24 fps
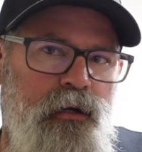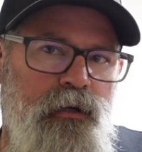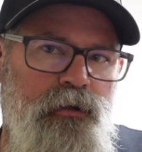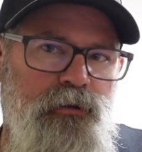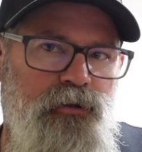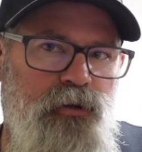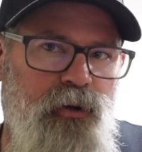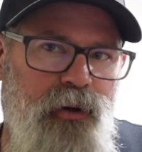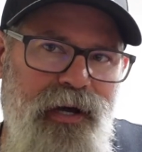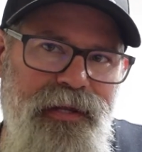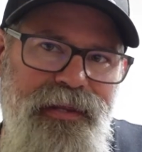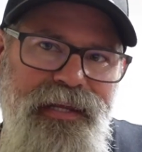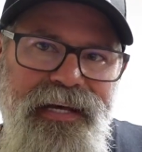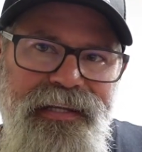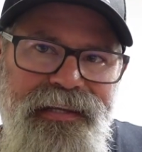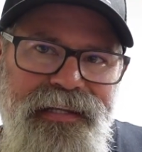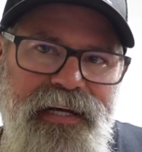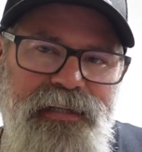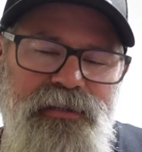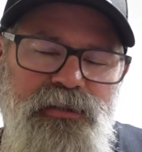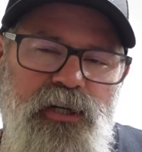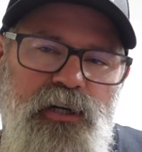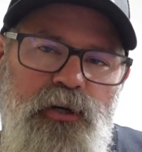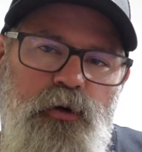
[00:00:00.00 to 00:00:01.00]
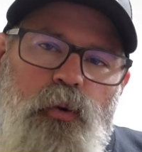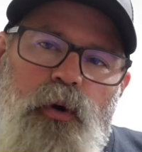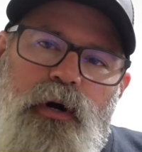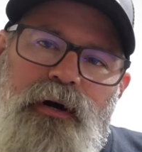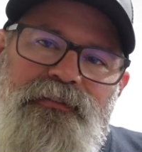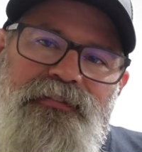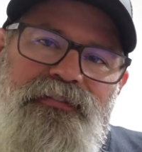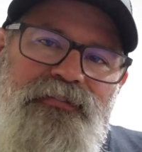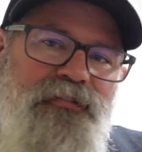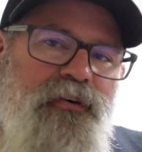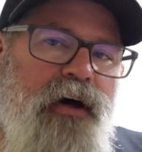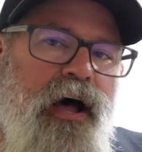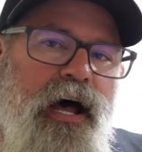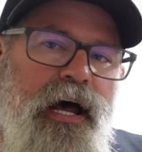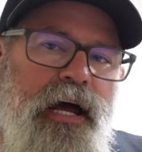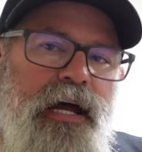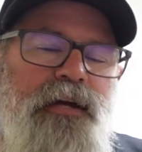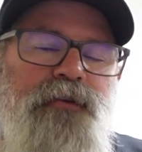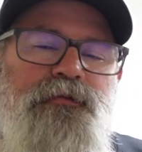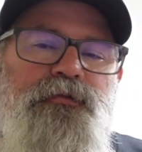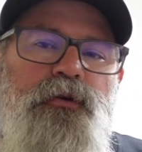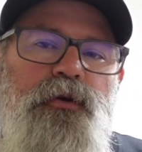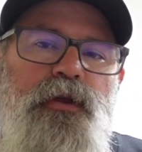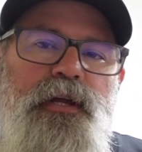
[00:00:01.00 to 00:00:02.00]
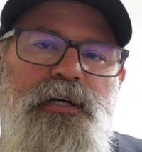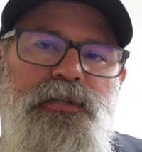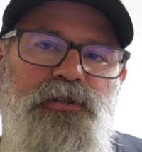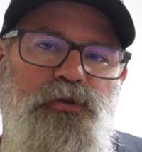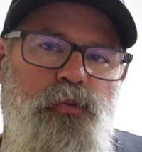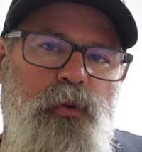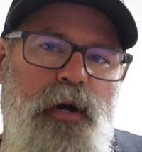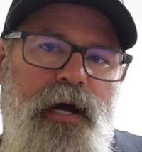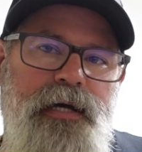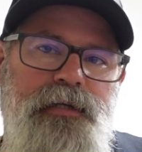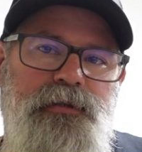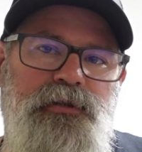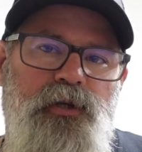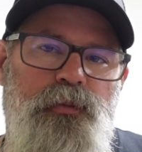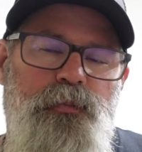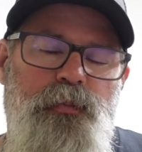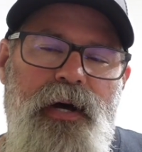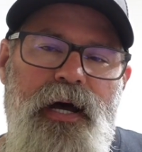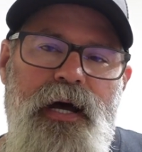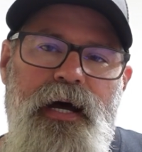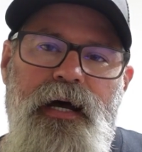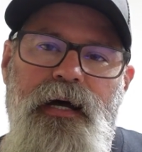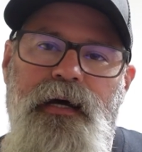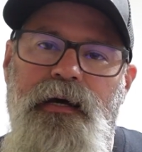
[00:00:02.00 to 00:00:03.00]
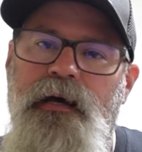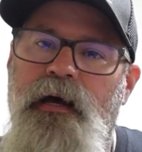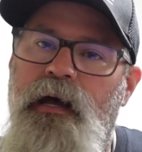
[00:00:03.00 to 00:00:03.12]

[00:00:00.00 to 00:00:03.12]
So I think that's gonna work fine for this Razor Pack.